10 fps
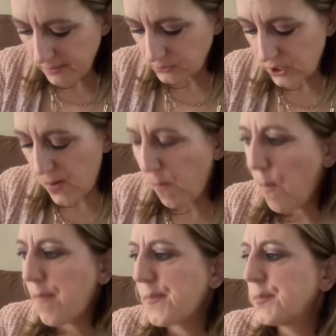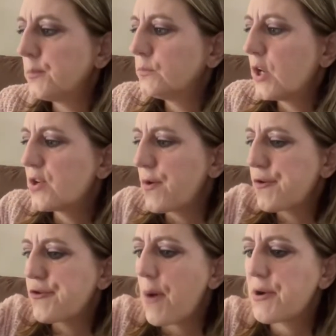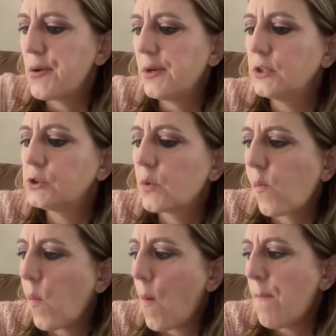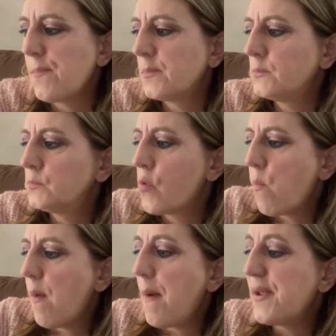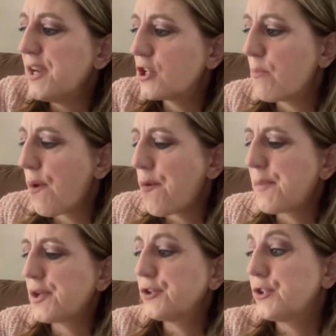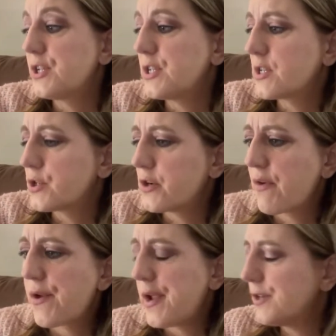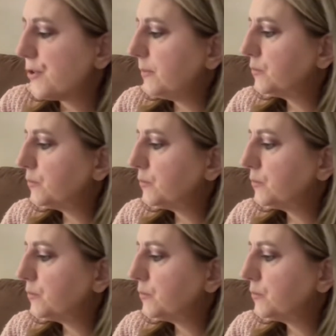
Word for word: So these are strawberry ones. I'm gonna eat them both because it says that's a serving size.